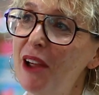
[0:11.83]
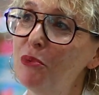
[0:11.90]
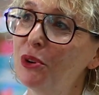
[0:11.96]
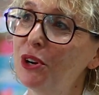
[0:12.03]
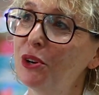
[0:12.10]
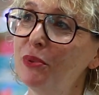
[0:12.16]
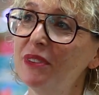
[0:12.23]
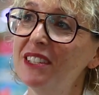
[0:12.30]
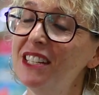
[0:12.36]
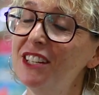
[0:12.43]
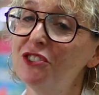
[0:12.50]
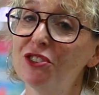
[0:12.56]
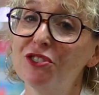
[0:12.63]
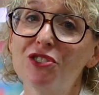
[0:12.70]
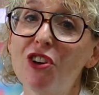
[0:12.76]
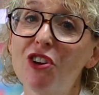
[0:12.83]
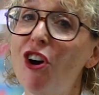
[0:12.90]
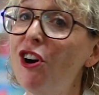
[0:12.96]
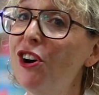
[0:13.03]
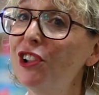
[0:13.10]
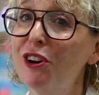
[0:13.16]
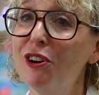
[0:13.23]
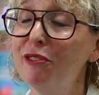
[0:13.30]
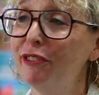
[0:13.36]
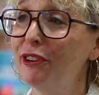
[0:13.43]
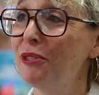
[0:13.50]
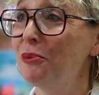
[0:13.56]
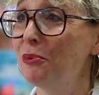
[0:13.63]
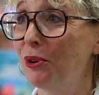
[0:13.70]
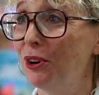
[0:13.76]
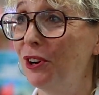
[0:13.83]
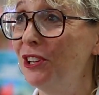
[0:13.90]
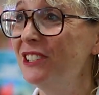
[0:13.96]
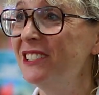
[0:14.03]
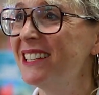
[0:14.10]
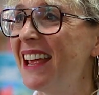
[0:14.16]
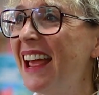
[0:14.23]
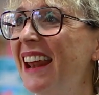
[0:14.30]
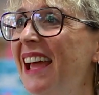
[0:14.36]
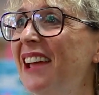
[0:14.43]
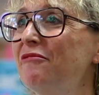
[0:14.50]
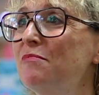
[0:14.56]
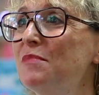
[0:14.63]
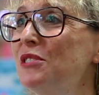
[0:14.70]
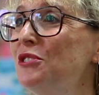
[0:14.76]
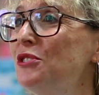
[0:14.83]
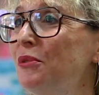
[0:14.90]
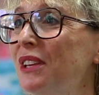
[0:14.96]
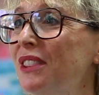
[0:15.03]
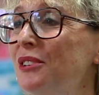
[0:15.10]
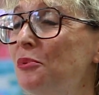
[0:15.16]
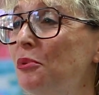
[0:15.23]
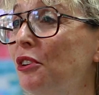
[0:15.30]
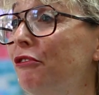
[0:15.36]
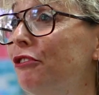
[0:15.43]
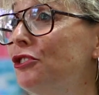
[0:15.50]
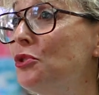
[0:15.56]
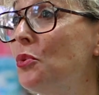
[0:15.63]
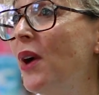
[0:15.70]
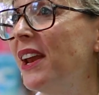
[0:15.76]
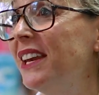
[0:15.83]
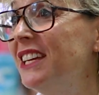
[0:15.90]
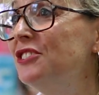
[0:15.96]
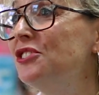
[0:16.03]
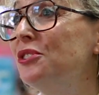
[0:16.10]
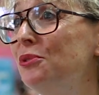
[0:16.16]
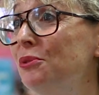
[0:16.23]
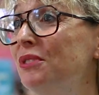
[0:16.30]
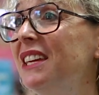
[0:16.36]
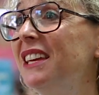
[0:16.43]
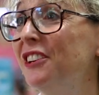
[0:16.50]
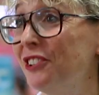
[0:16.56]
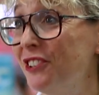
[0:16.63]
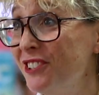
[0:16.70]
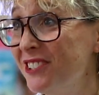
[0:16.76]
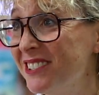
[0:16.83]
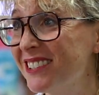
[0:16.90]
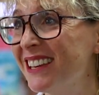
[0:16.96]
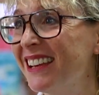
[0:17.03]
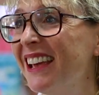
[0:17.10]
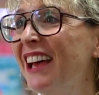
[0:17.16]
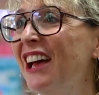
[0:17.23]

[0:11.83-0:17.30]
I work with teachers all over the world, and I've been doing this work for 22 years